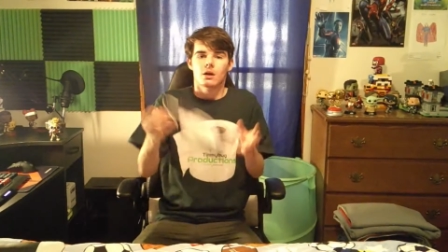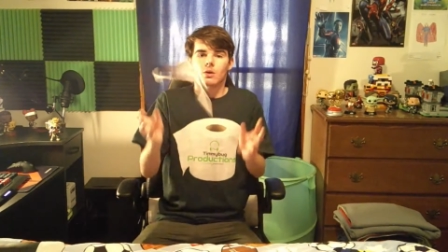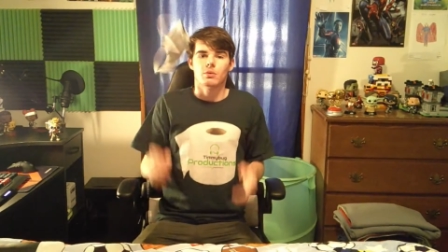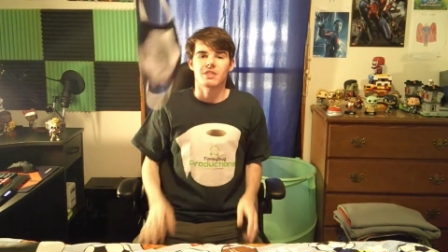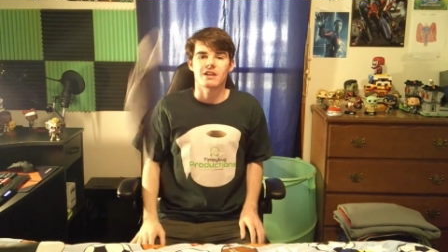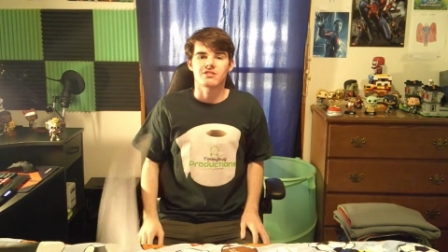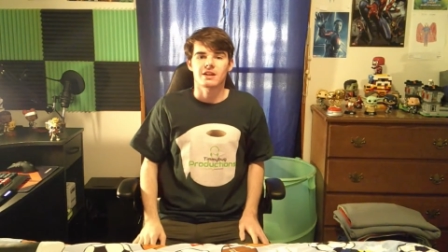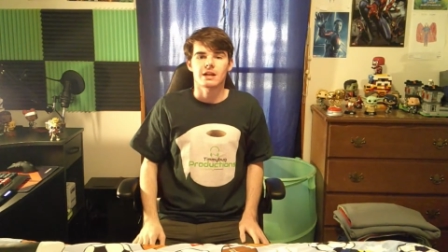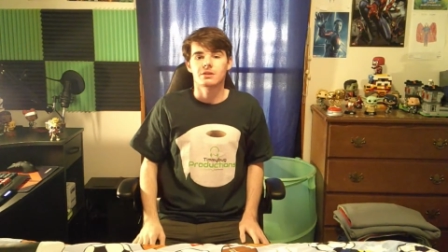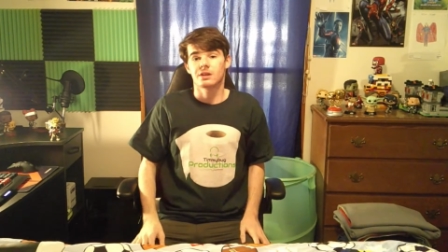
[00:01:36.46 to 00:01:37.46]
With that
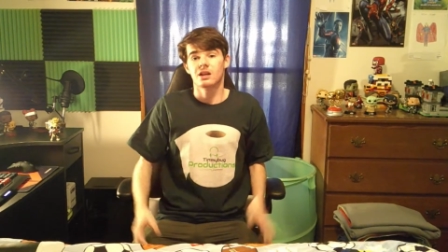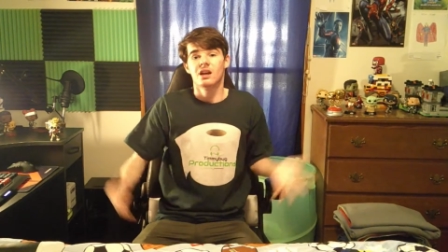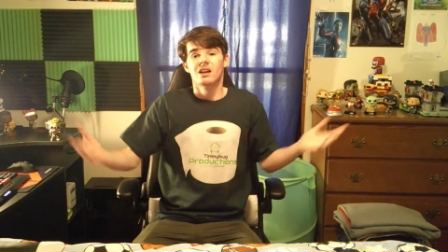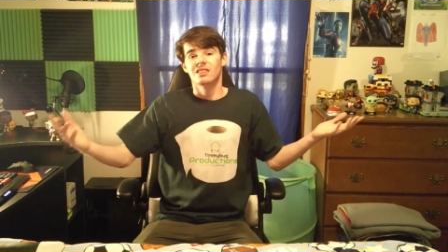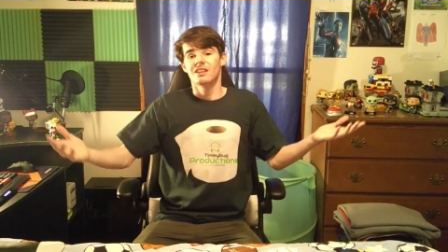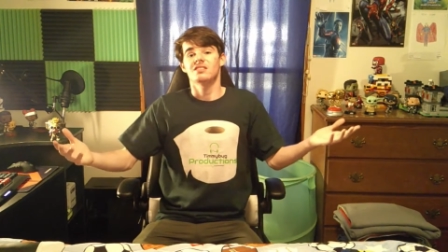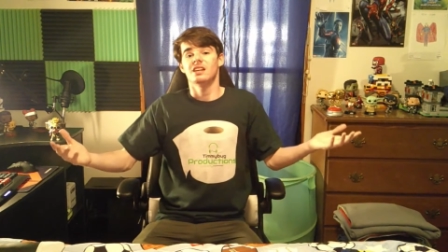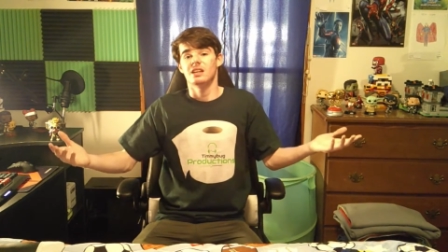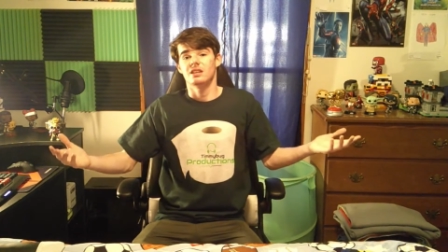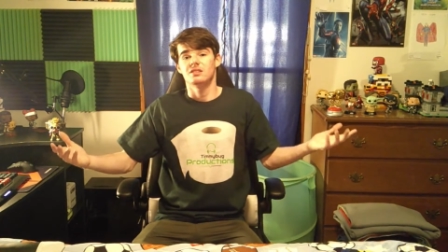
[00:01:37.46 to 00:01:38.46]
sellout done, let's
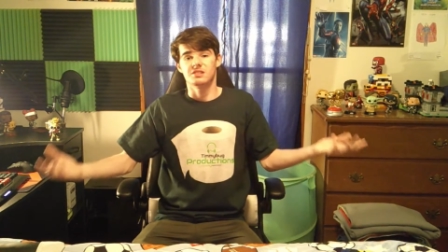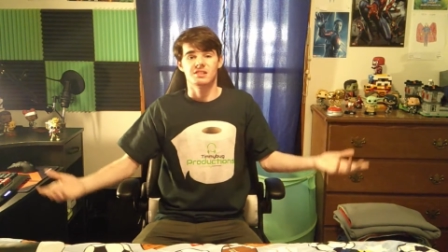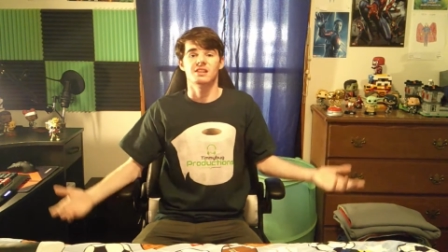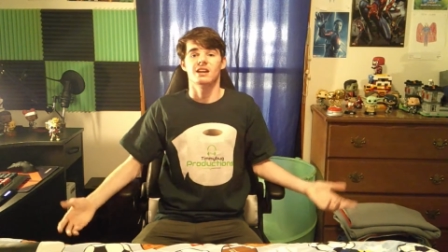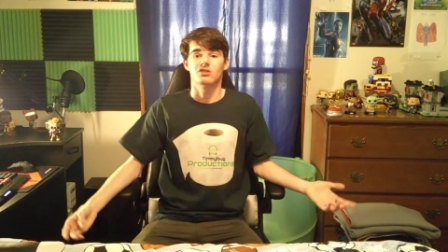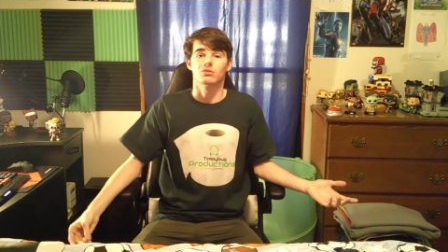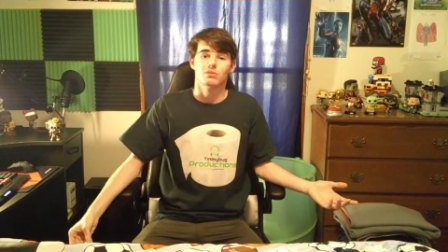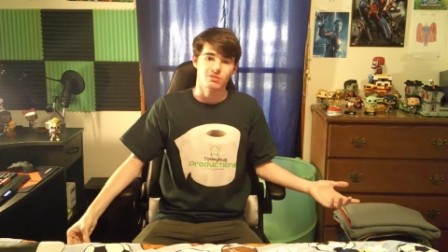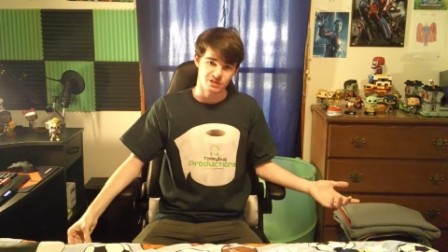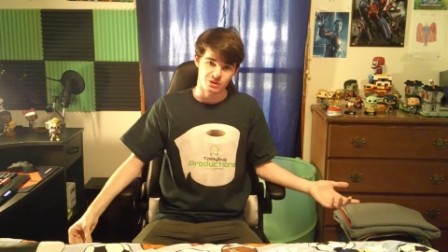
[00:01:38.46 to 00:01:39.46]
get into today's
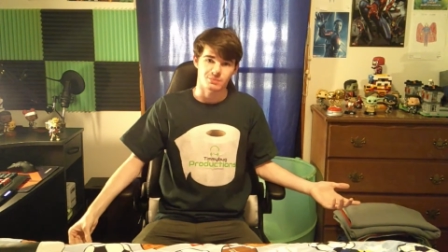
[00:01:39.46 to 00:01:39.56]
review.